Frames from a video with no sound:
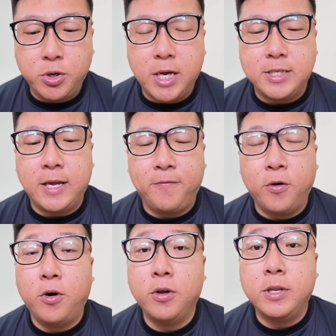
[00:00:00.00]
guys that
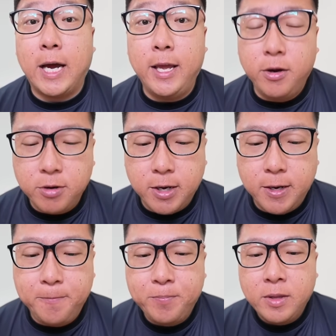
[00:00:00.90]
for
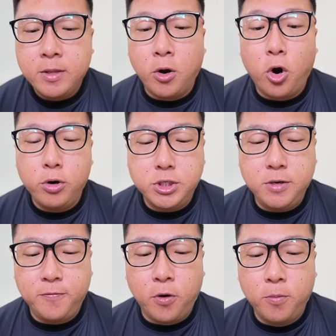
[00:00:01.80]
Dialga, the
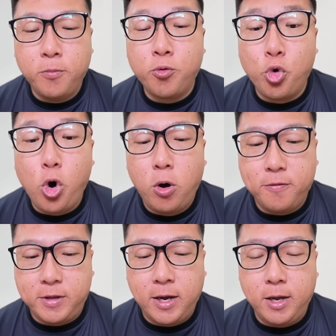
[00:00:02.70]
origin form, Roar
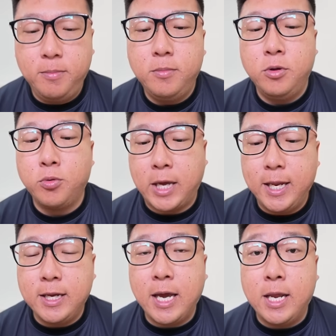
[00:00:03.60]
of Time, you
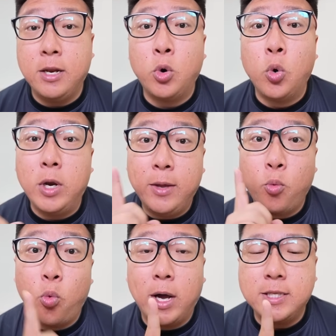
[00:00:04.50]
can get it only
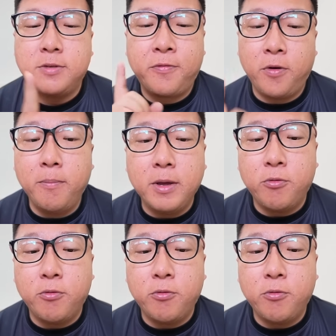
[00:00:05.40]
once from the